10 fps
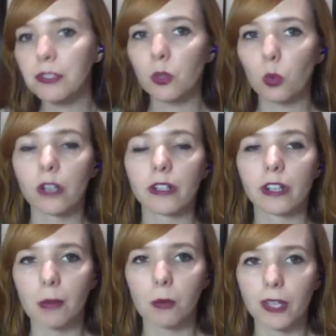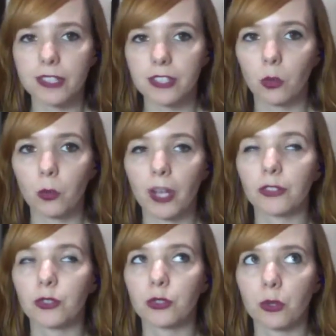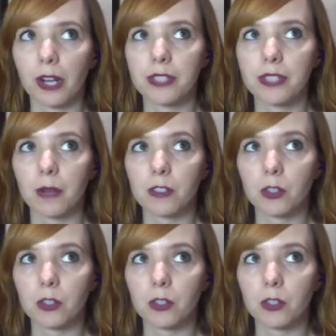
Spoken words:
work a couple weeks ago and we had tornado sirens